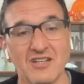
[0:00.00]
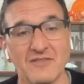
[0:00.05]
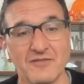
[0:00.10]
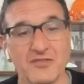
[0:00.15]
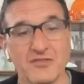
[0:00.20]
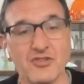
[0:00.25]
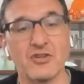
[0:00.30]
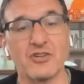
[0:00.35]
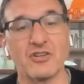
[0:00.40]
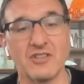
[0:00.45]
of
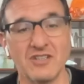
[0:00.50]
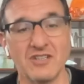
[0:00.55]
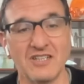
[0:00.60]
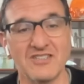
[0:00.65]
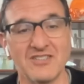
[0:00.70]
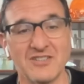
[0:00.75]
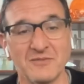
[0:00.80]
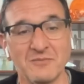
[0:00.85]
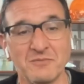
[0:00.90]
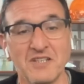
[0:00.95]

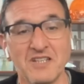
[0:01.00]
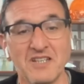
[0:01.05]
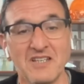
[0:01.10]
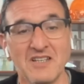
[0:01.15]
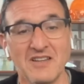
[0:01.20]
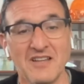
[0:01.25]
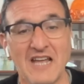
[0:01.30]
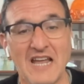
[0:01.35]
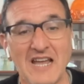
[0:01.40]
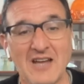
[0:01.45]
journalism,
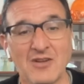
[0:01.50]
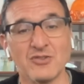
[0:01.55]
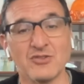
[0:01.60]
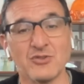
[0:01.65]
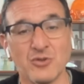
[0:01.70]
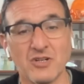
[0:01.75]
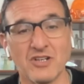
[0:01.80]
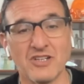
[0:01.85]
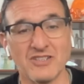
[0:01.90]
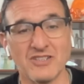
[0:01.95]
the
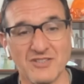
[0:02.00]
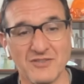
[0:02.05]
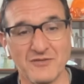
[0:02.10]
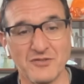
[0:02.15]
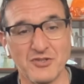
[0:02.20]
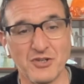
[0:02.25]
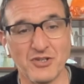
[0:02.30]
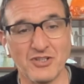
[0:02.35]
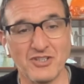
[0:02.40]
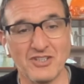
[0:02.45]
house organs of
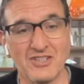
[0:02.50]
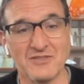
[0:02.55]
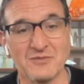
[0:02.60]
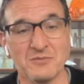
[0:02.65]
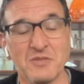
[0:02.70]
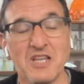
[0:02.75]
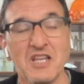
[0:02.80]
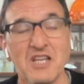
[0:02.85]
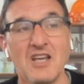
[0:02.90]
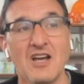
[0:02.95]

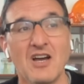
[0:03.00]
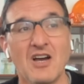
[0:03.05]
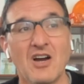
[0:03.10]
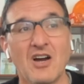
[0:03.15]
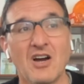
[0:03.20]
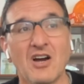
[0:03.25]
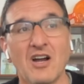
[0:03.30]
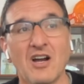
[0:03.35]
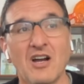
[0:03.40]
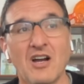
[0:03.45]
journalism
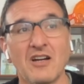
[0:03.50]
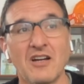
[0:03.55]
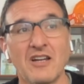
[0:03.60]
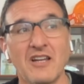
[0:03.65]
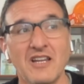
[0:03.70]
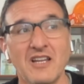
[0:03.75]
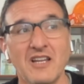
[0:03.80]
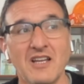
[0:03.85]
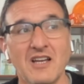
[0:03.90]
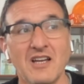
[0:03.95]
are
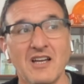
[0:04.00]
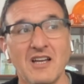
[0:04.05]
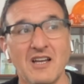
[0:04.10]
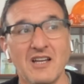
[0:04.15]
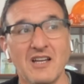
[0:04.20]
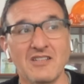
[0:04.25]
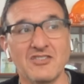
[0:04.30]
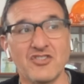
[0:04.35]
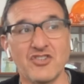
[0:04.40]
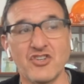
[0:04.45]

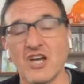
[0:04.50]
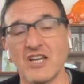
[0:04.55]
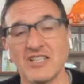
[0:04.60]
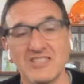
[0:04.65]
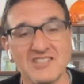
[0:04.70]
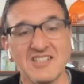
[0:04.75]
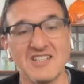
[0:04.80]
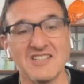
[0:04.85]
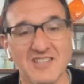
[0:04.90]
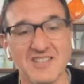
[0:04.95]

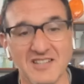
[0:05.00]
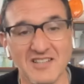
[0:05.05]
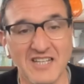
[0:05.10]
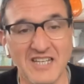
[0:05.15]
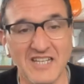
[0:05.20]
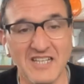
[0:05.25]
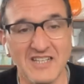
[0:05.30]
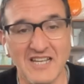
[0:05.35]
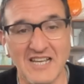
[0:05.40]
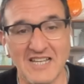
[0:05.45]
just as
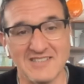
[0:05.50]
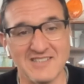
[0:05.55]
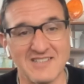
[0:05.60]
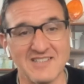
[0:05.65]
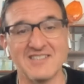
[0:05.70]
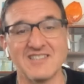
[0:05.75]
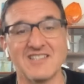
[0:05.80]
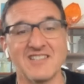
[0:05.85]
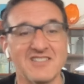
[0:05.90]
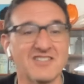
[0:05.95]
elite as
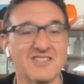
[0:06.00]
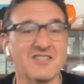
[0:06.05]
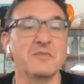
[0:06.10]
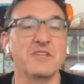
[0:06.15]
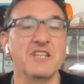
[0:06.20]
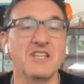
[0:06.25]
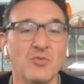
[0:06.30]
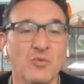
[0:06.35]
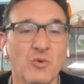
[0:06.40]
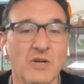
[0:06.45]
the system
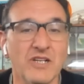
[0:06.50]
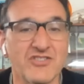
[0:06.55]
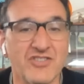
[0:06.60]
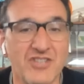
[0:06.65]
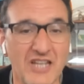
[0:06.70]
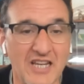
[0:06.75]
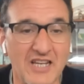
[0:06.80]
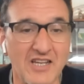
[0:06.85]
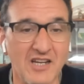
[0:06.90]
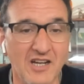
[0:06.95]
in
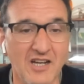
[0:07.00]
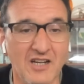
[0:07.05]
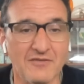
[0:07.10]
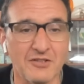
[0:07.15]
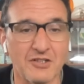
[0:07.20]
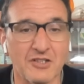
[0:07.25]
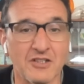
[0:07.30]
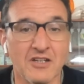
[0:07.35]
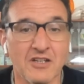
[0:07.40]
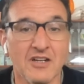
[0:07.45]
which they
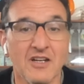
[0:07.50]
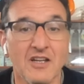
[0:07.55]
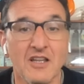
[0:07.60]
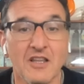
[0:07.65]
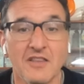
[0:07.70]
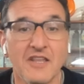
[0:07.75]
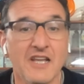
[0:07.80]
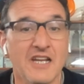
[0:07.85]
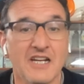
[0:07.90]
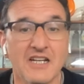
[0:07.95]
cover,
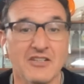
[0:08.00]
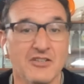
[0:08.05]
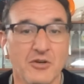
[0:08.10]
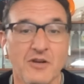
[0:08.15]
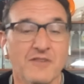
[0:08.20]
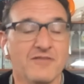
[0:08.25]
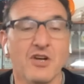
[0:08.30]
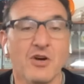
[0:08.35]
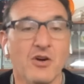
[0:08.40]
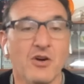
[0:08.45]
then you
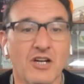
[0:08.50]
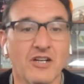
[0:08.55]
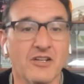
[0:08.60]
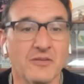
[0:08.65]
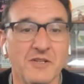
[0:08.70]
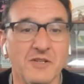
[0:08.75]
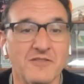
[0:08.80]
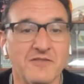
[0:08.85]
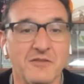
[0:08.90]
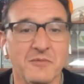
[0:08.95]
have no
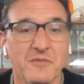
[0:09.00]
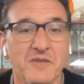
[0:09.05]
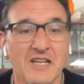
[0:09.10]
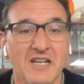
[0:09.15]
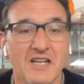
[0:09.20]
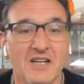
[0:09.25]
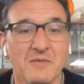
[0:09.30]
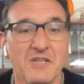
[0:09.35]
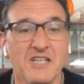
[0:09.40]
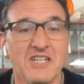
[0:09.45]
argument for me.
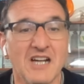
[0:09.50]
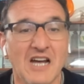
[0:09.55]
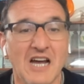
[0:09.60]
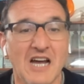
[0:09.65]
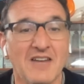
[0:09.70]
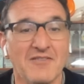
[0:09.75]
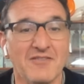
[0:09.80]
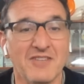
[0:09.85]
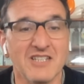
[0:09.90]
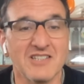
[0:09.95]
I mean,
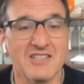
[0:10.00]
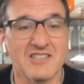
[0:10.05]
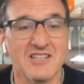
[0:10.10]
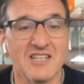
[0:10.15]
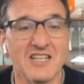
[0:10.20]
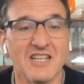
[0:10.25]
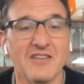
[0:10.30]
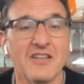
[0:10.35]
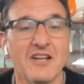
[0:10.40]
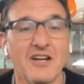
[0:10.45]

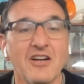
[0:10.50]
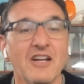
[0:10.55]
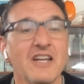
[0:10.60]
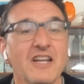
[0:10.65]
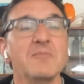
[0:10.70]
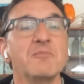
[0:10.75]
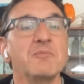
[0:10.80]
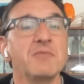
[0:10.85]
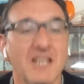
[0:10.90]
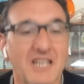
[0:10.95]
obviously okay. they're
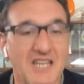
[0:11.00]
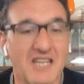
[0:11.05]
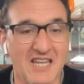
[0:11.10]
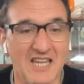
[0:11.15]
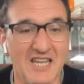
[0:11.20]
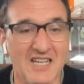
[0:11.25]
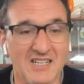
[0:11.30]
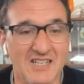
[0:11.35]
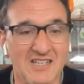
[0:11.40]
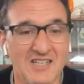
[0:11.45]

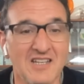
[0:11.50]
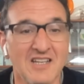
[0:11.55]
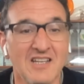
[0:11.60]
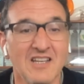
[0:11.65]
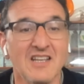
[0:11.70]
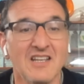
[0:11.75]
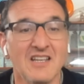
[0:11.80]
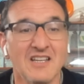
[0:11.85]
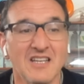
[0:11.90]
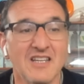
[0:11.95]
implicated
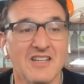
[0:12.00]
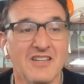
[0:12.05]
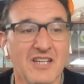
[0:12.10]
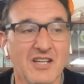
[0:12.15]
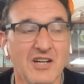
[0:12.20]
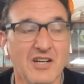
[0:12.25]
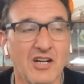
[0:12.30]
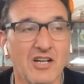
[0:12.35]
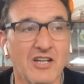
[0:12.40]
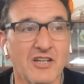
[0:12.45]
in
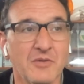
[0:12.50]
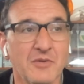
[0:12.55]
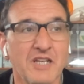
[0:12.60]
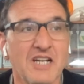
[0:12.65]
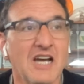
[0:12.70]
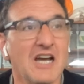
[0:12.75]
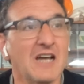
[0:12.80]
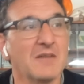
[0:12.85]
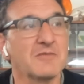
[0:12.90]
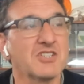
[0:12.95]
the
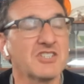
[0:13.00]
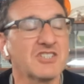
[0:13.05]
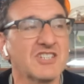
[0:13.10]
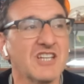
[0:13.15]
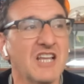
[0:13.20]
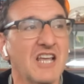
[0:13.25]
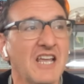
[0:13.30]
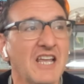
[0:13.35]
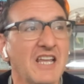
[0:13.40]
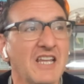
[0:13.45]
argument. I'm just
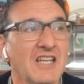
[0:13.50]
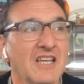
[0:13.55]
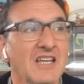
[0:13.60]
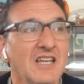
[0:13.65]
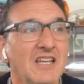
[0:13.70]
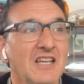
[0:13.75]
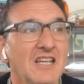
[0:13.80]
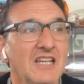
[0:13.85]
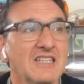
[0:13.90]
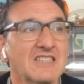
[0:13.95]
saying
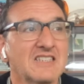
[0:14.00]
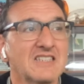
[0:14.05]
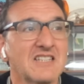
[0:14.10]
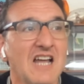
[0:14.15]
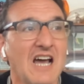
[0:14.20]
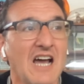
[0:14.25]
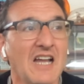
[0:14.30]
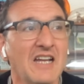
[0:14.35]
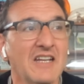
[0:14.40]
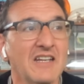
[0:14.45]
it's
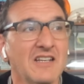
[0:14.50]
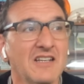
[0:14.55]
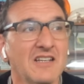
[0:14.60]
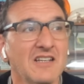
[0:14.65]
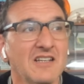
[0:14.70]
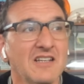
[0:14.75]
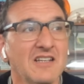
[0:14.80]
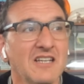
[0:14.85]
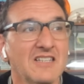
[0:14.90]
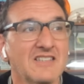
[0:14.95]
not
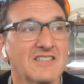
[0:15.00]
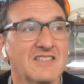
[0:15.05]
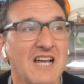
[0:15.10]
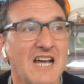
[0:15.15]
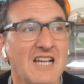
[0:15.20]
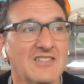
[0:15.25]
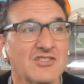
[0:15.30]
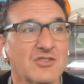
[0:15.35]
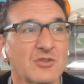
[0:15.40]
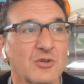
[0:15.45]
it's
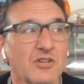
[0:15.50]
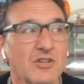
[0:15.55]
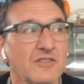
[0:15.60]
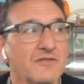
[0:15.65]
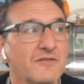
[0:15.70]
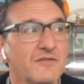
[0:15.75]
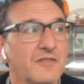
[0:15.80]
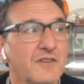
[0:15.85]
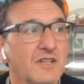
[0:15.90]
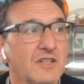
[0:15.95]
not sort
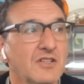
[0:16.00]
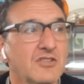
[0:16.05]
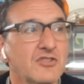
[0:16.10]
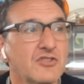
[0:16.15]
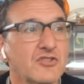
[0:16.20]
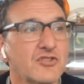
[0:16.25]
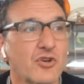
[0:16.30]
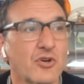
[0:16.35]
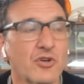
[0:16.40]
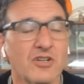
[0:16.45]
of
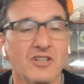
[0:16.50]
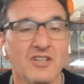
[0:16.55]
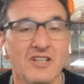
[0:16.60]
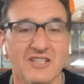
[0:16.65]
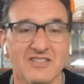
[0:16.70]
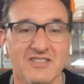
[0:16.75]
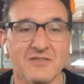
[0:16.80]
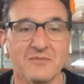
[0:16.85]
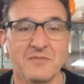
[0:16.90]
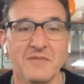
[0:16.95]

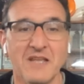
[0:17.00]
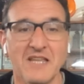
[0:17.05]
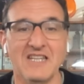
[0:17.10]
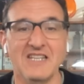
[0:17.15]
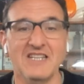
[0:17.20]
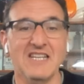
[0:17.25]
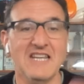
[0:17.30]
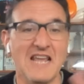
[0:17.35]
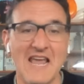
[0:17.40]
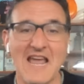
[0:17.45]
journalism
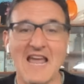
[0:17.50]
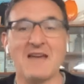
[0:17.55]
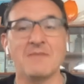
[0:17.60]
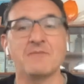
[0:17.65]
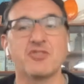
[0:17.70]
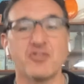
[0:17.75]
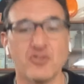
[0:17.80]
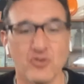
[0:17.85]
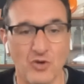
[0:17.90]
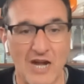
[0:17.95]
in the
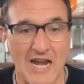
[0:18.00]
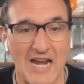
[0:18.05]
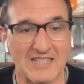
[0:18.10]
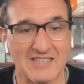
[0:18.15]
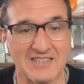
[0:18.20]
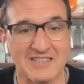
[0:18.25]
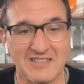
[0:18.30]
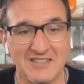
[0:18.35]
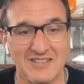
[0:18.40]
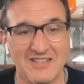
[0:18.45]

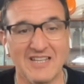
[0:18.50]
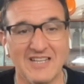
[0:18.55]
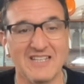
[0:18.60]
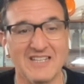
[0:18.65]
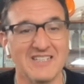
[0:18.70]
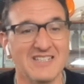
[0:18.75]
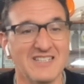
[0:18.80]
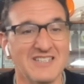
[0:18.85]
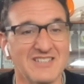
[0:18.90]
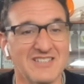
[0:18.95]
abstract that
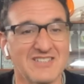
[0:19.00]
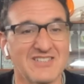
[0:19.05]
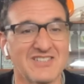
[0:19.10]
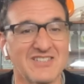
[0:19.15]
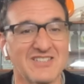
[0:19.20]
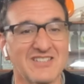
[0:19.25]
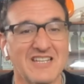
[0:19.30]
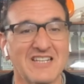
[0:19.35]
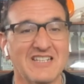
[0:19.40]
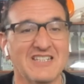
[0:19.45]

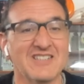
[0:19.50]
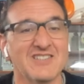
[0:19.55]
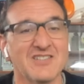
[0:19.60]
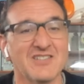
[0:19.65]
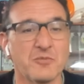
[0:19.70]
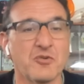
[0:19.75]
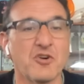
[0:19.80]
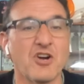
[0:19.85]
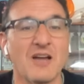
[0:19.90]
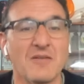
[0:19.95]
is that is
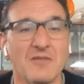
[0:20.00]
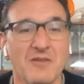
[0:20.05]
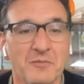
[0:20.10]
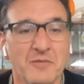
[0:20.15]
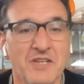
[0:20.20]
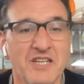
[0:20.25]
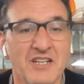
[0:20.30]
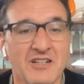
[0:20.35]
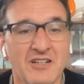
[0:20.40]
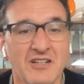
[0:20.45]
the
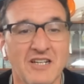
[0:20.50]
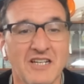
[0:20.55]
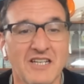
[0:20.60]
problem here.